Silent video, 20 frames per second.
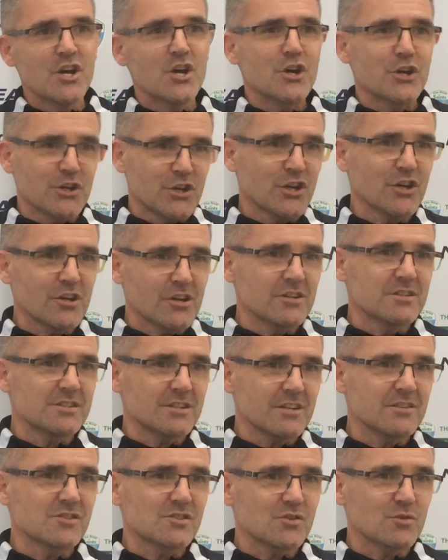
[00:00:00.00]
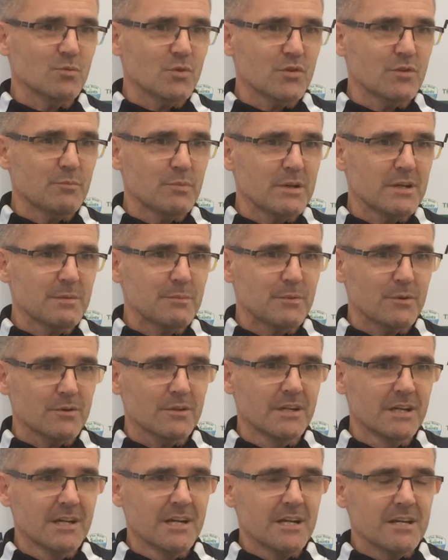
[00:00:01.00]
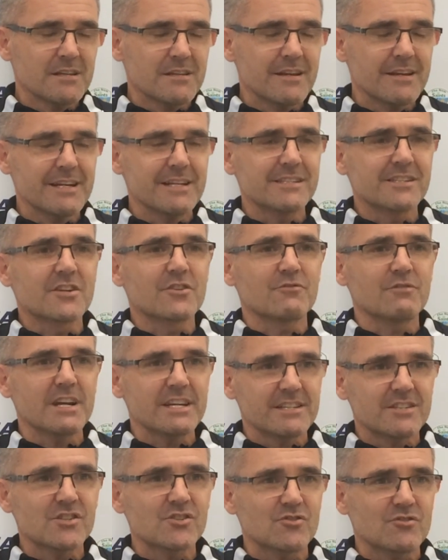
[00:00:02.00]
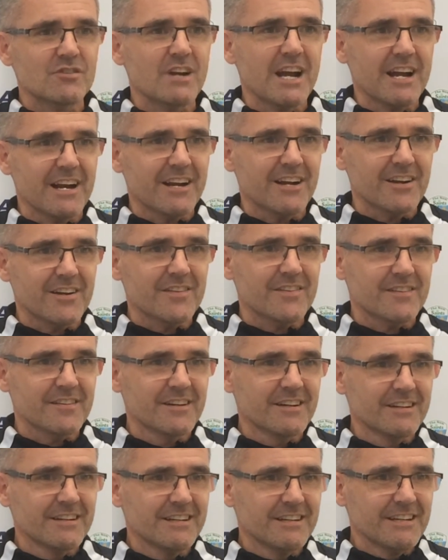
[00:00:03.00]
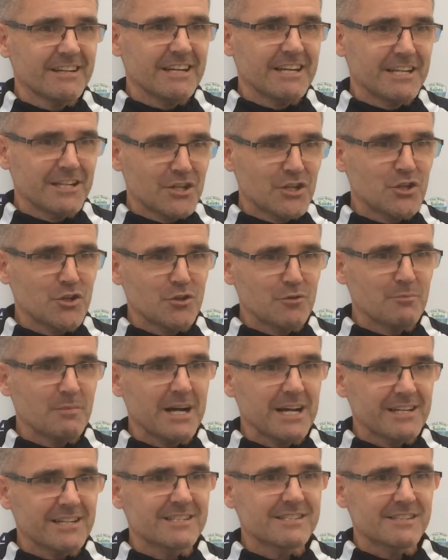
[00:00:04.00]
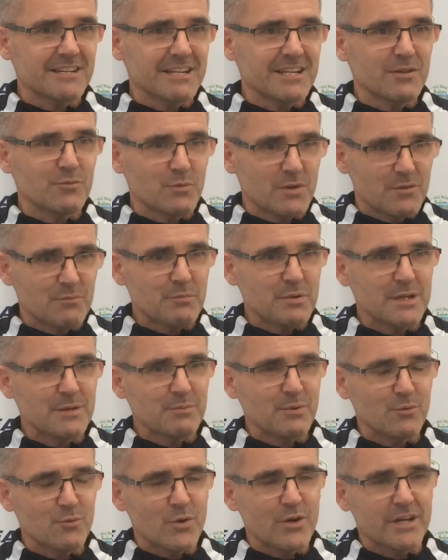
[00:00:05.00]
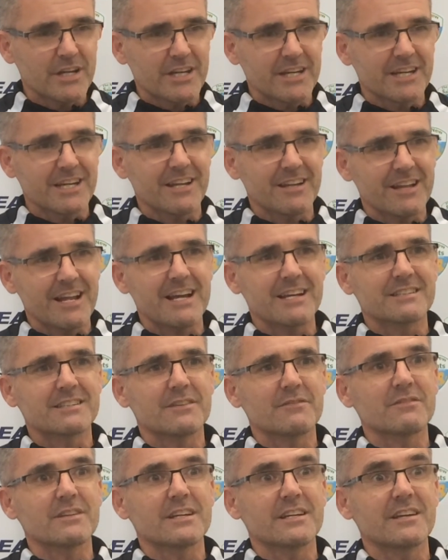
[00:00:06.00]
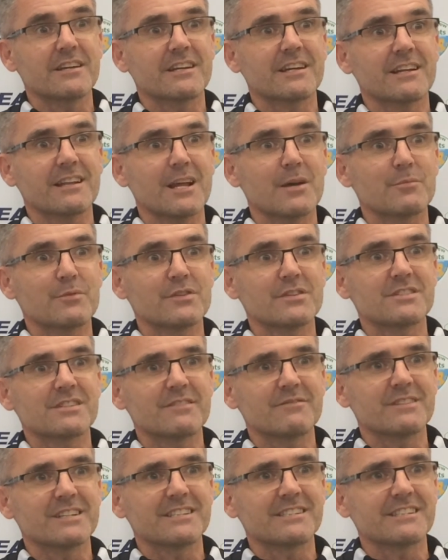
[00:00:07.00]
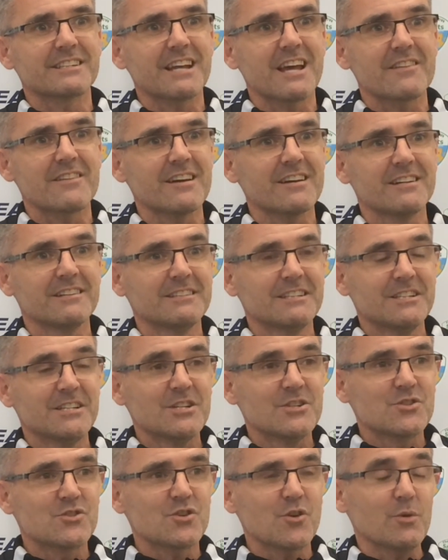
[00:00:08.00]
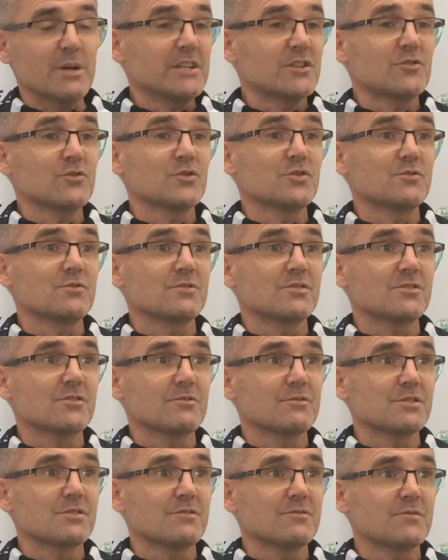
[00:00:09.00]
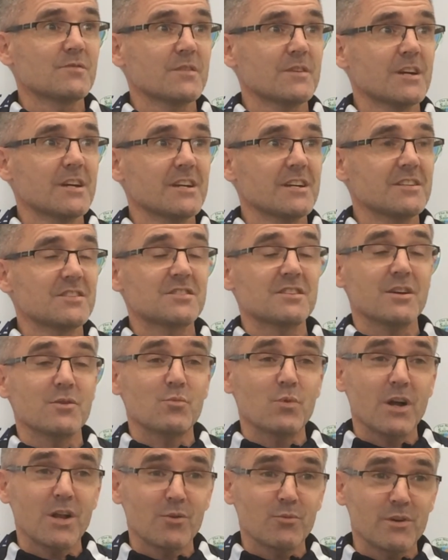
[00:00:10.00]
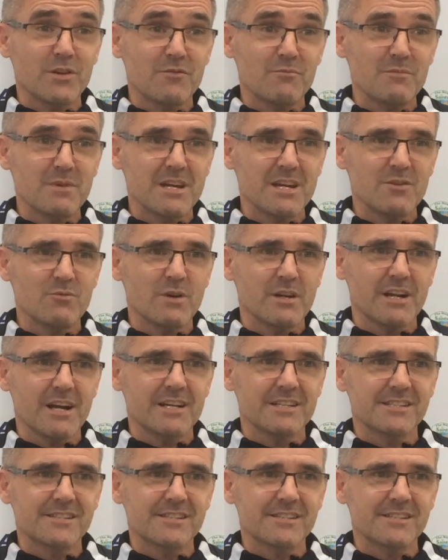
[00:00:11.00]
and courteous to other people. There is great strength in humanity with people working collectively and collaboratively together. So it doesn't sort of sit well with me when I